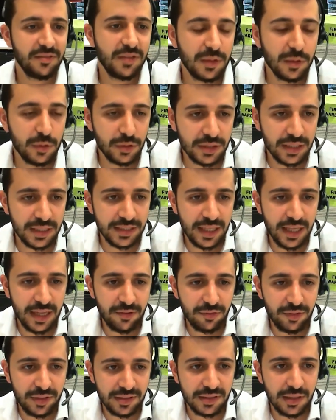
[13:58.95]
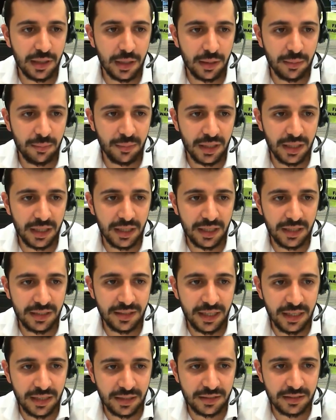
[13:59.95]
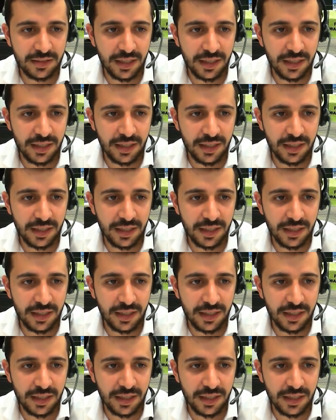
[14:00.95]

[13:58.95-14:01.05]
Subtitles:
we looked at every time they